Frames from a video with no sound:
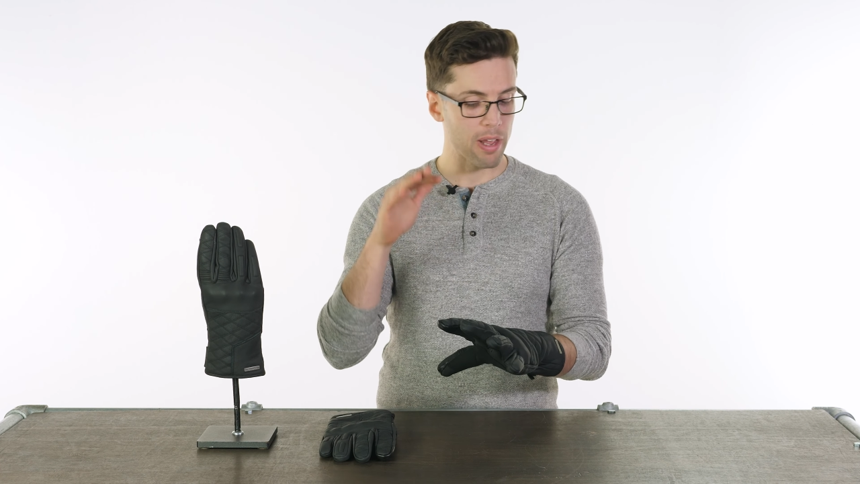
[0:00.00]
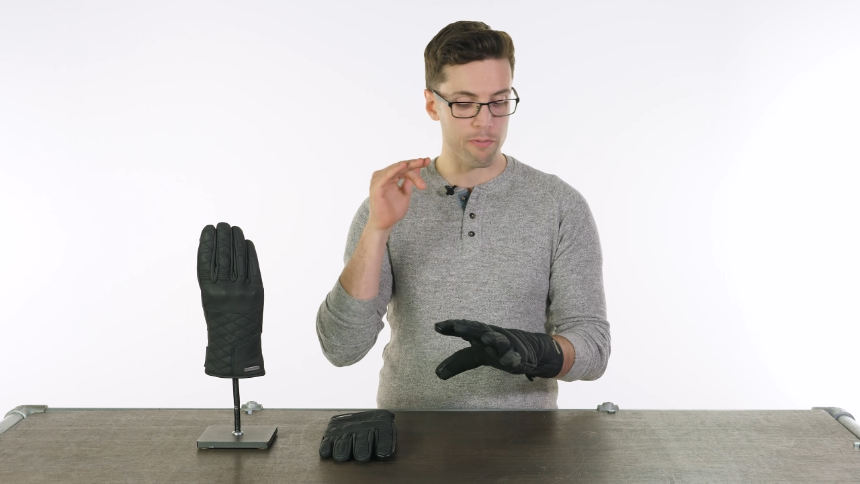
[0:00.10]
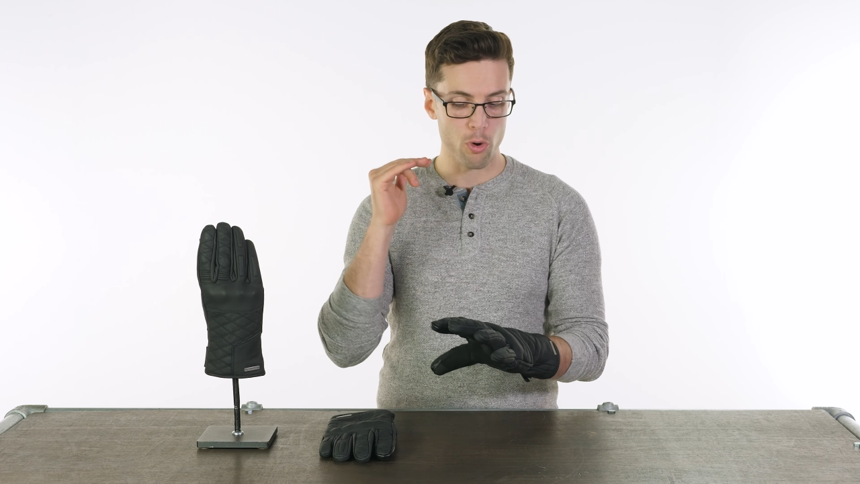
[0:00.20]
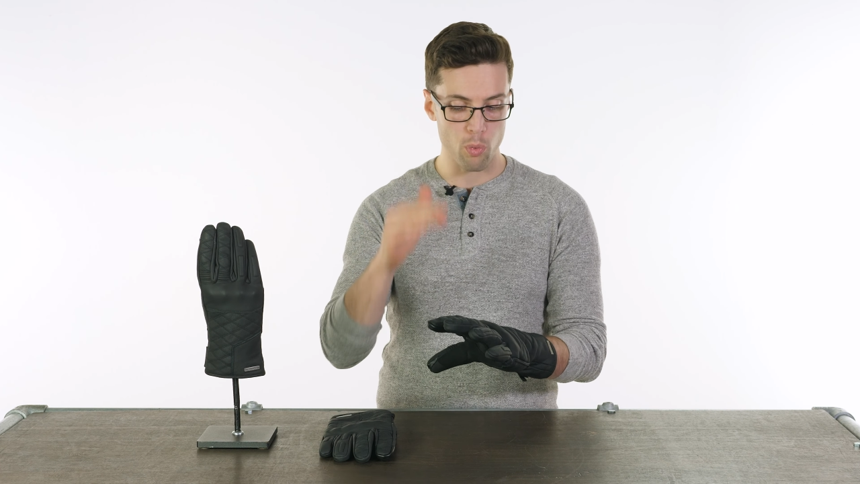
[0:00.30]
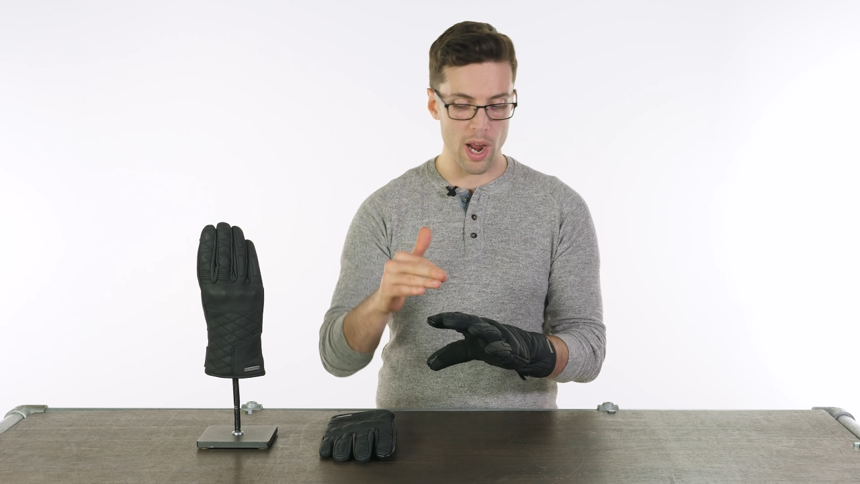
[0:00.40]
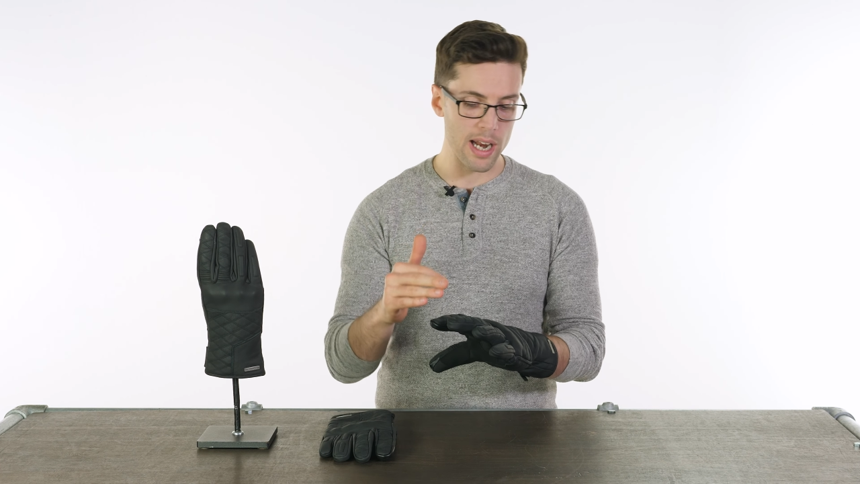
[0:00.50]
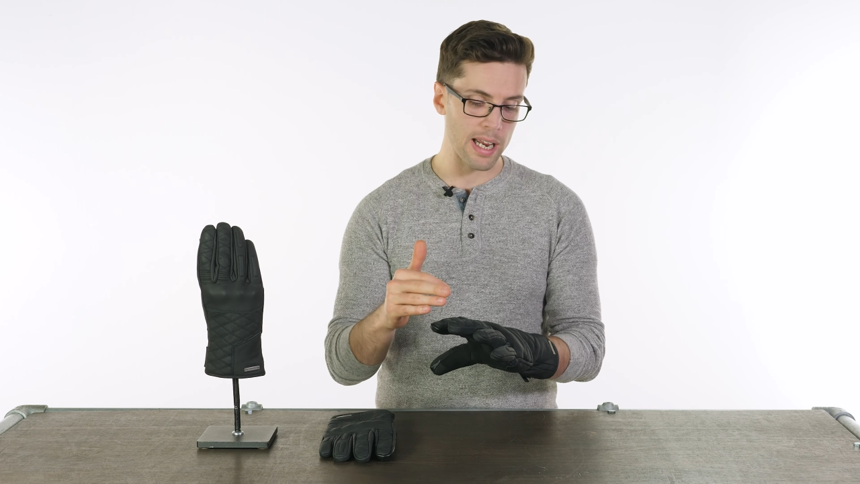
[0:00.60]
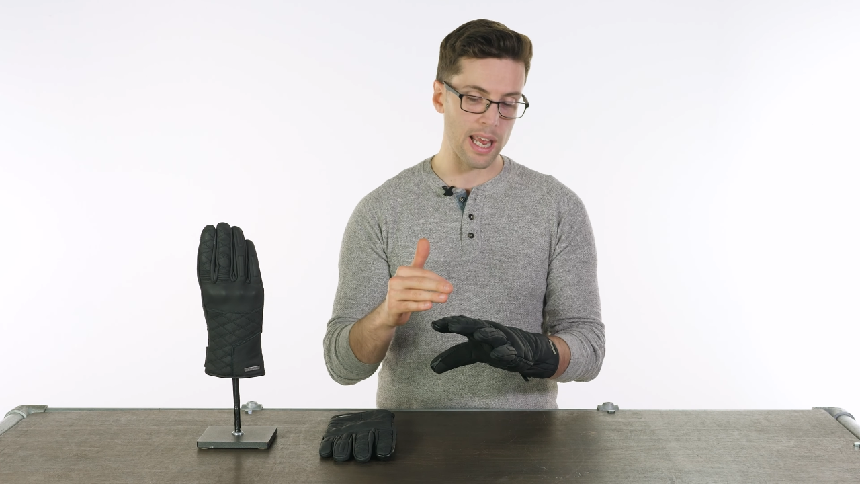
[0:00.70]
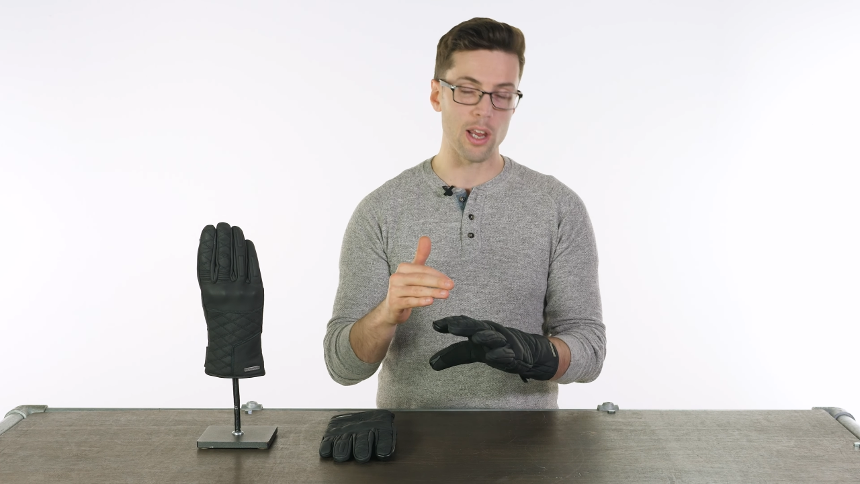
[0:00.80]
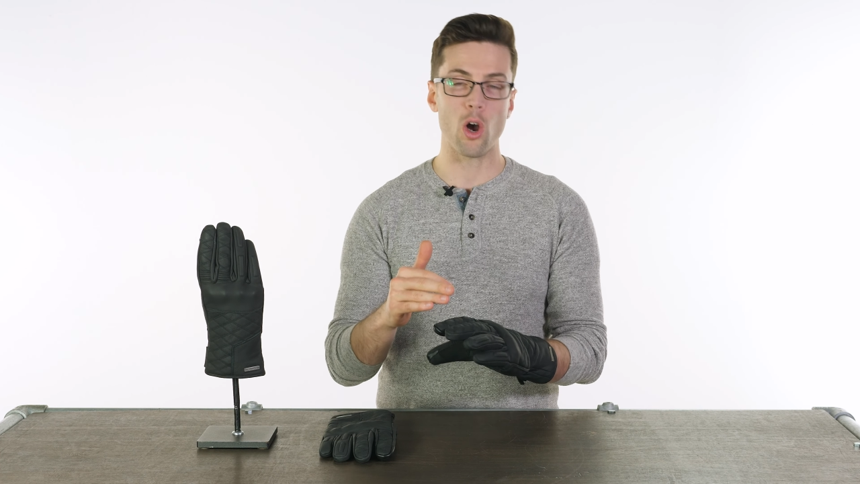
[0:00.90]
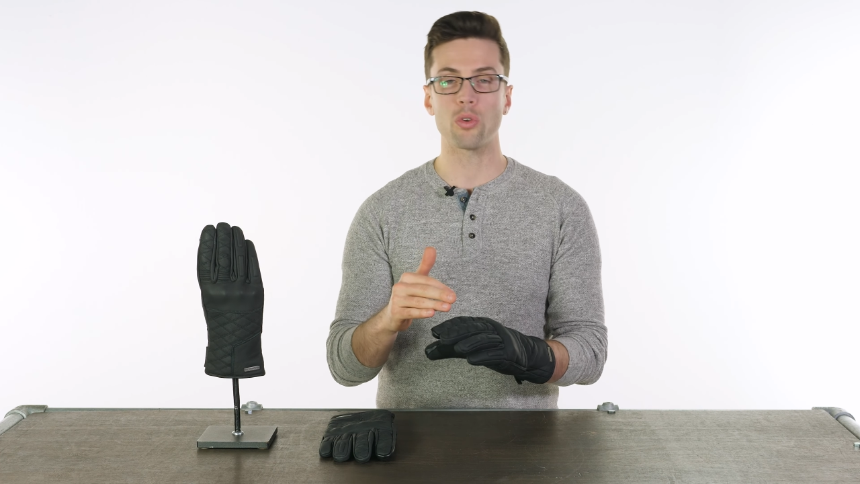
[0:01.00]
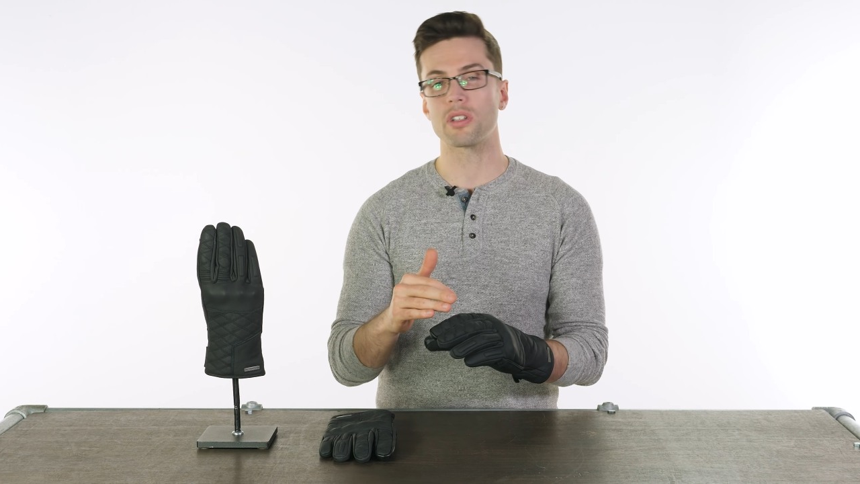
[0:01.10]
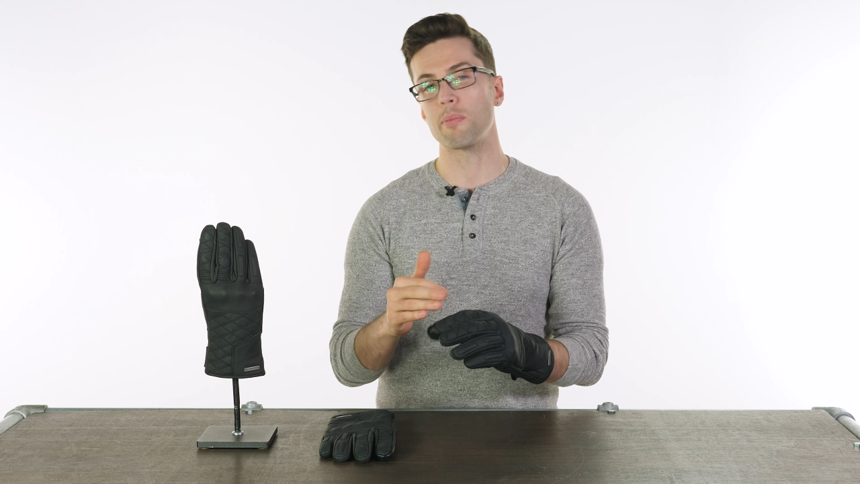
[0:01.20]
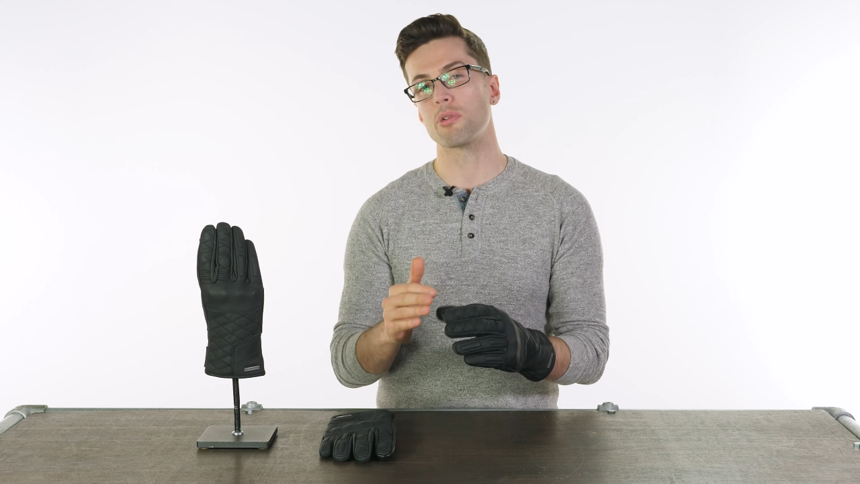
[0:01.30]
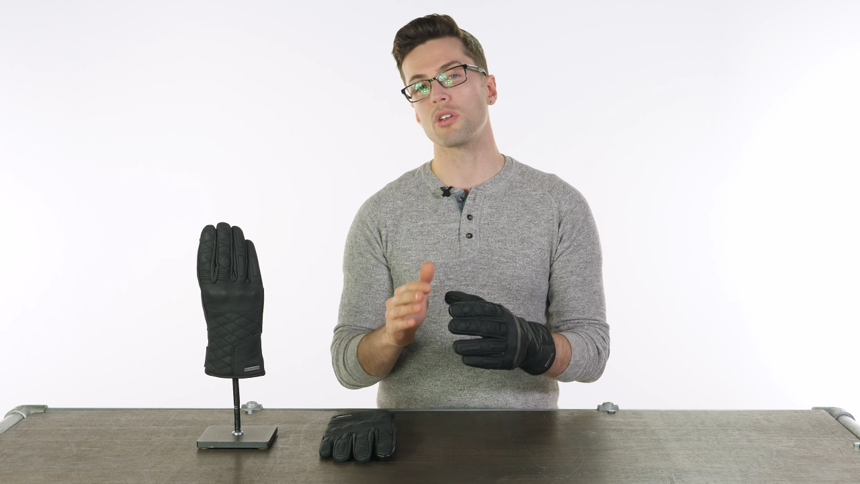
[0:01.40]
If you're riding in colder
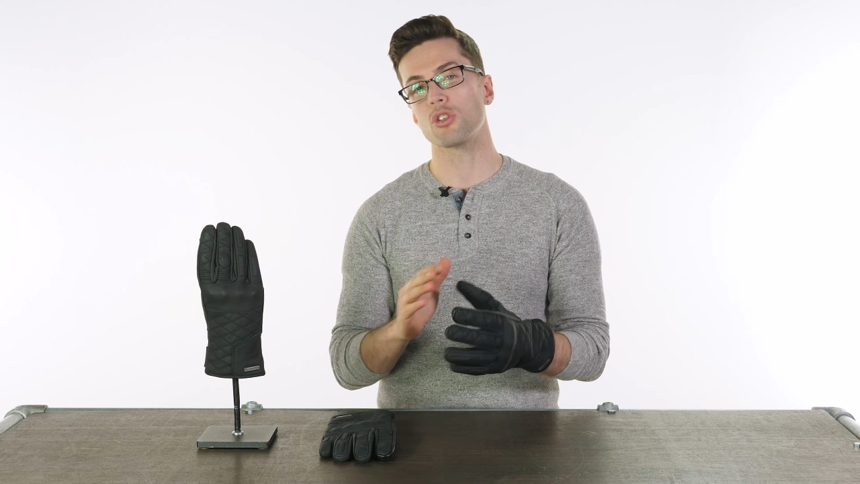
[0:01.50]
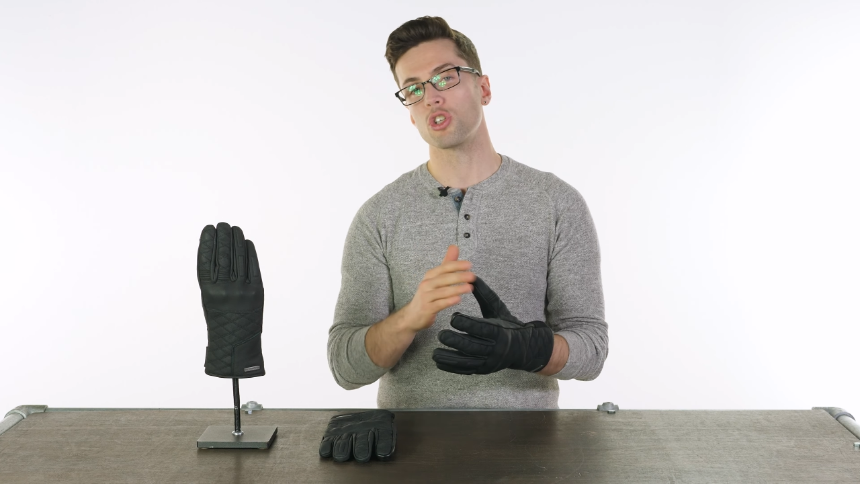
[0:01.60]
temperatures,